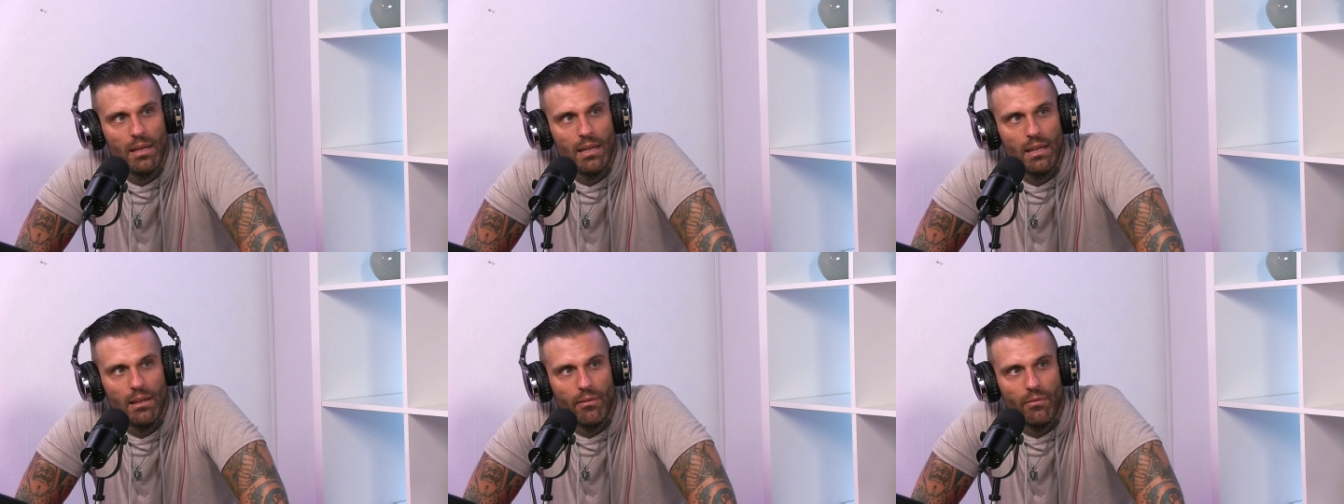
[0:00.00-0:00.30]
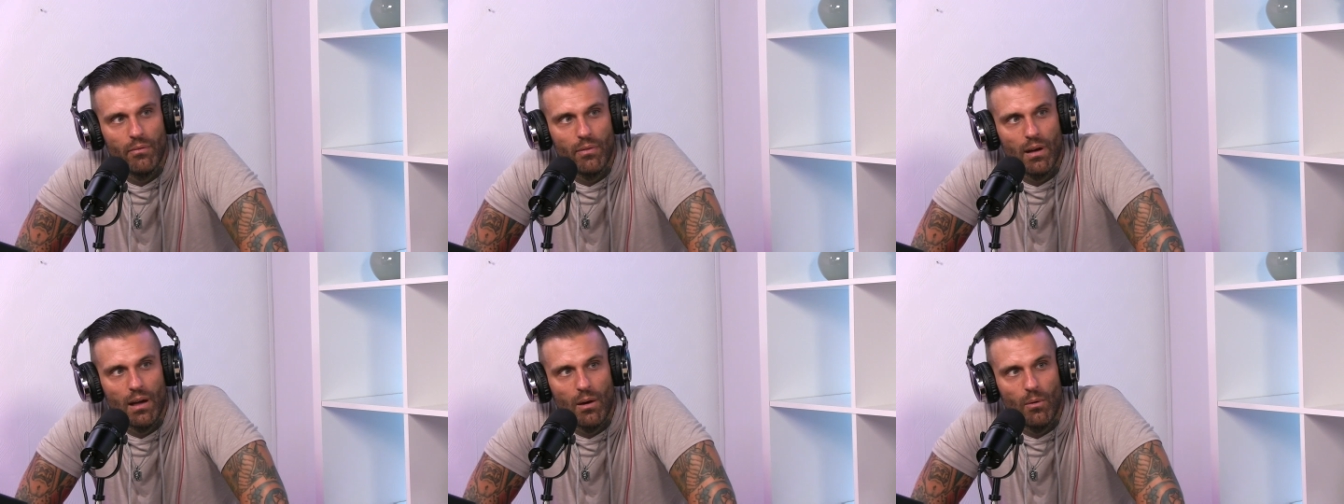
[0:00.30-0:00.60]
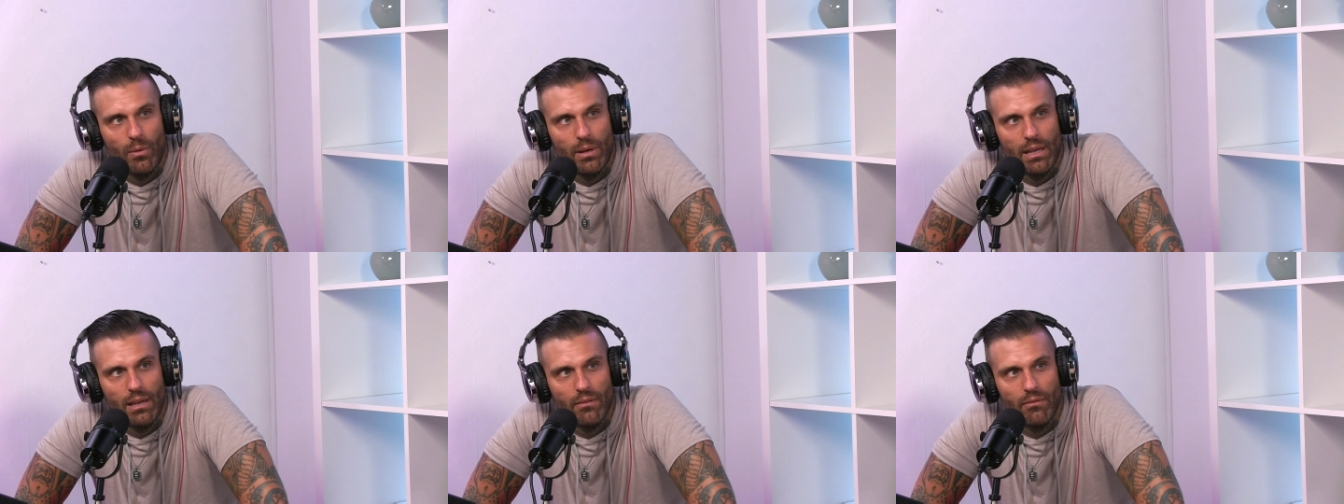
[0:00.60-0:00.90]
if
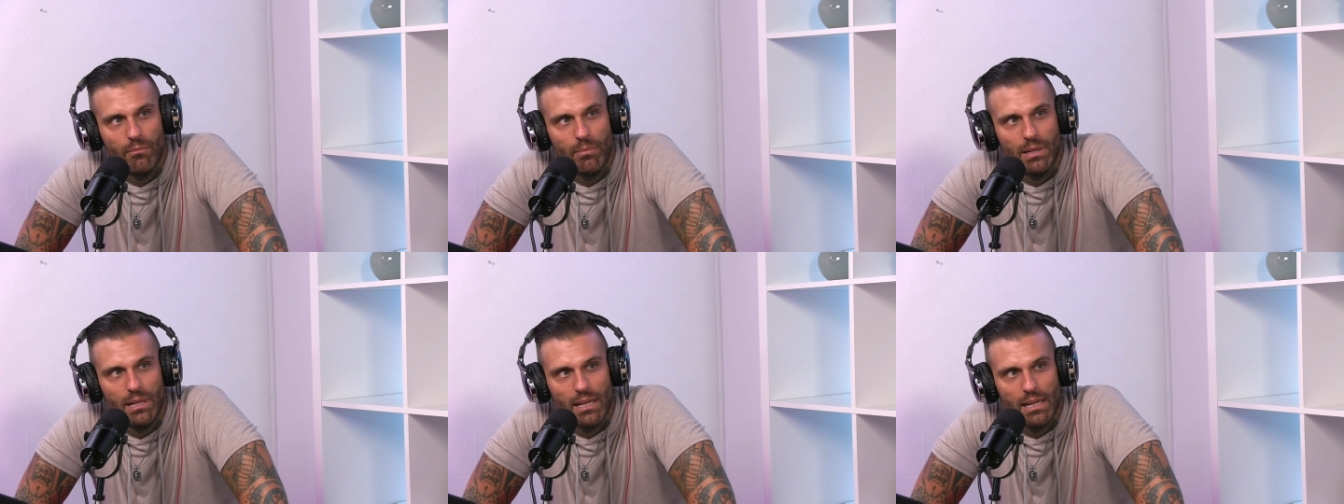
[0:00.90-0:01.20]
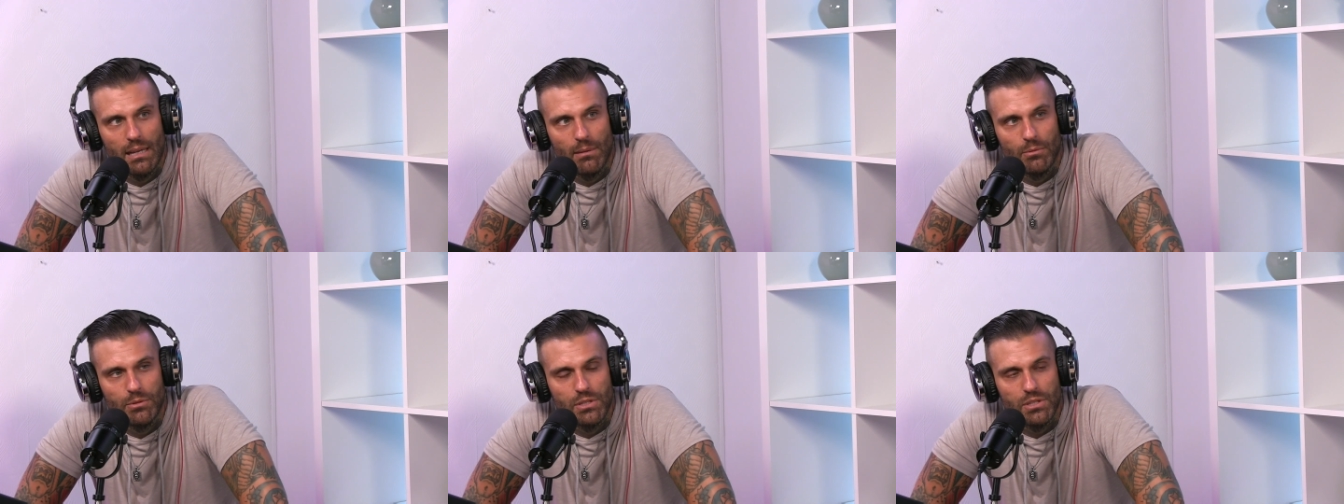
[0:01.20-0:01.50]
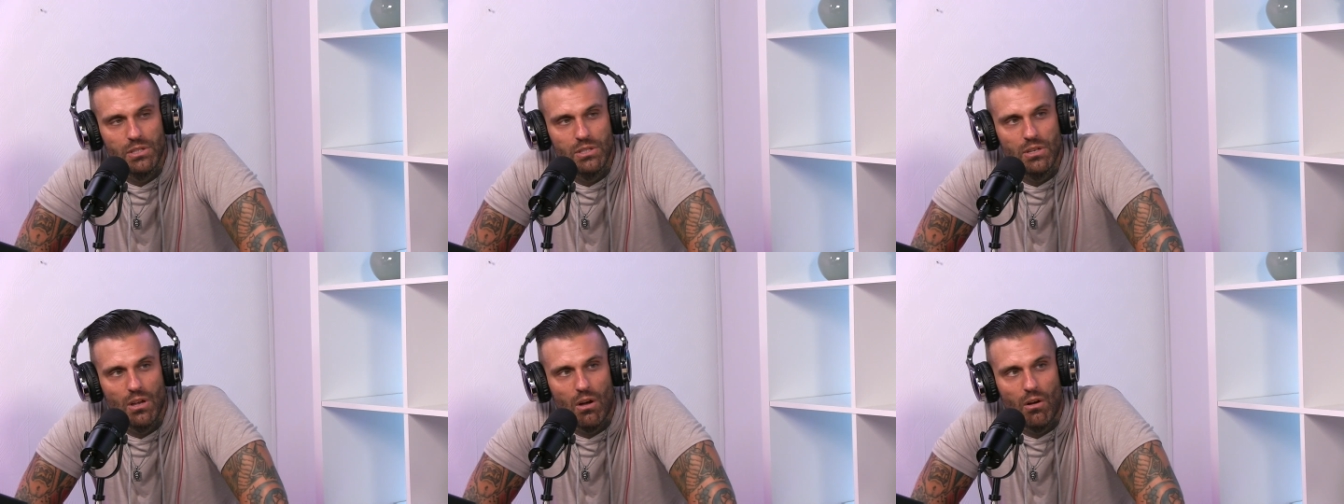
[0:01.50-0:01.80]
we have been unable to
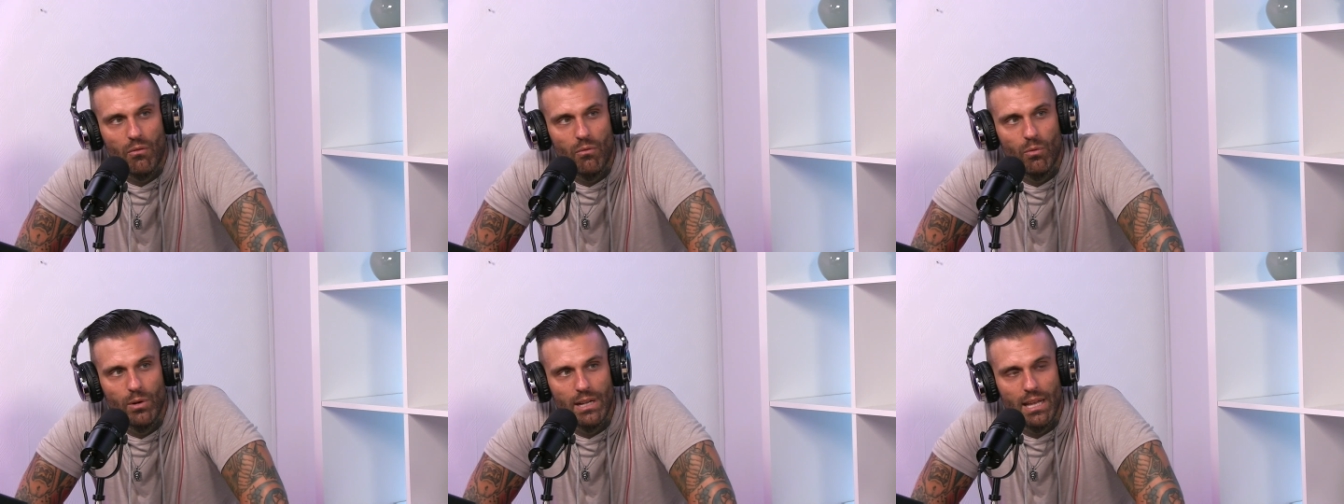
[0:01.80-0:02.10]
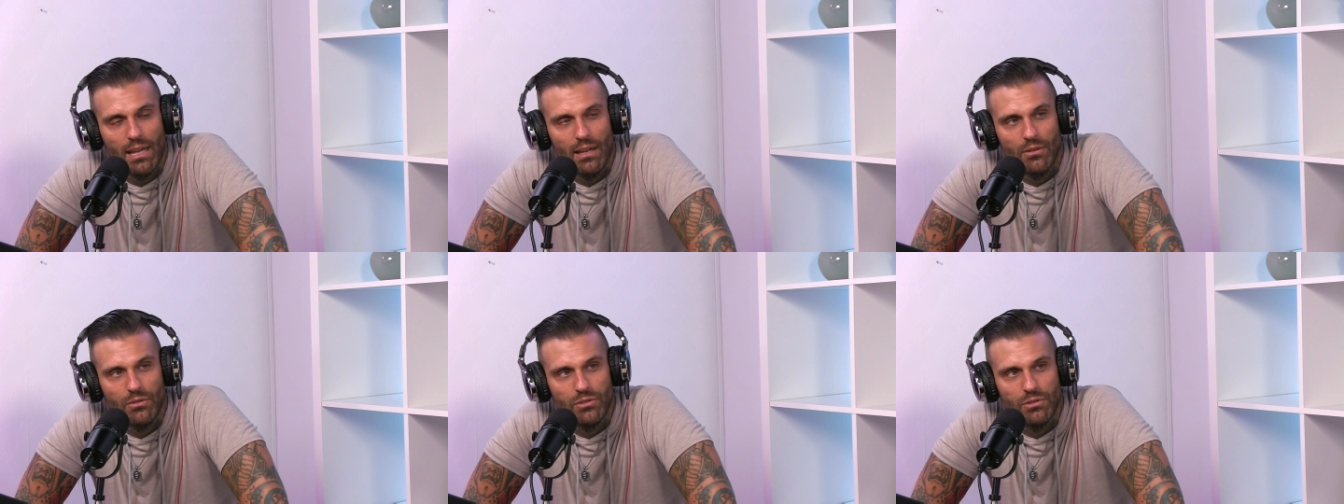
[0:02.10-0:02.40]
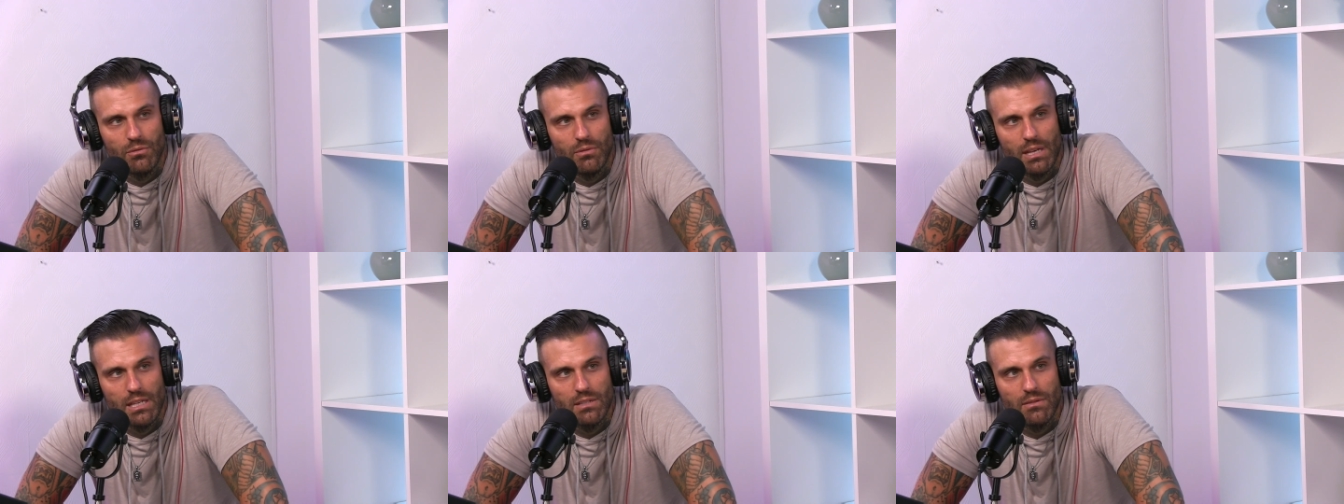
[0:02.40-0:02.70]
solve what ails
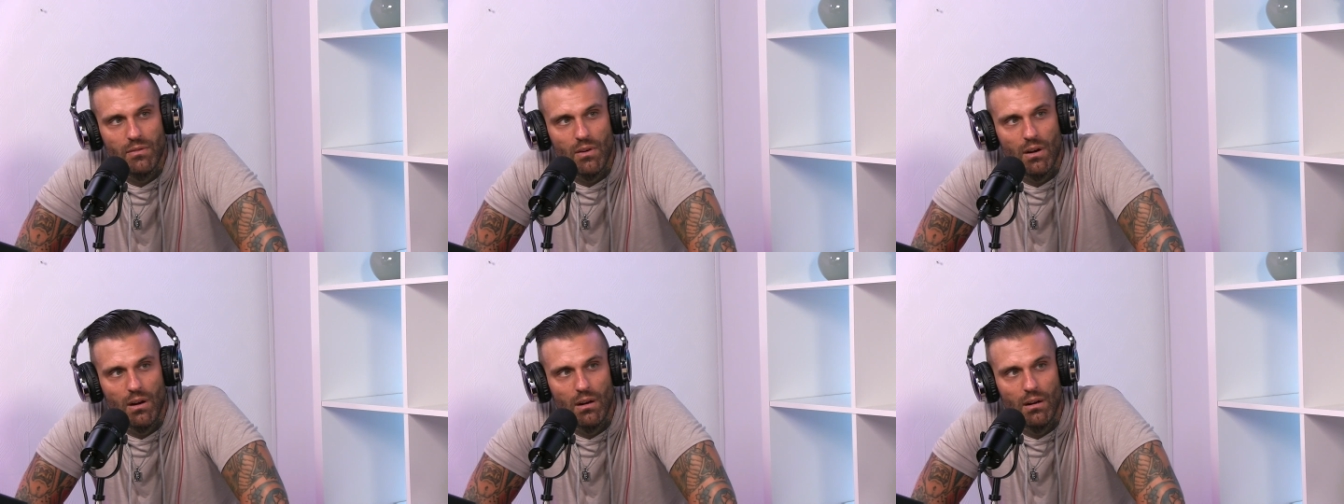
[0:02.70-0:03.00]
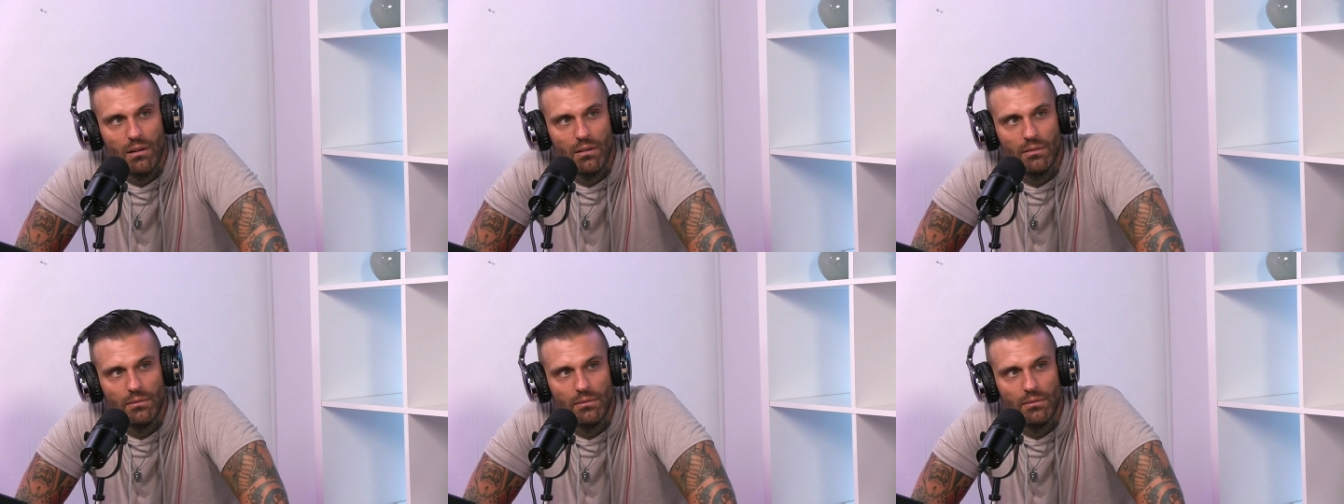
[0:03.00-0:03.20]
you thus far.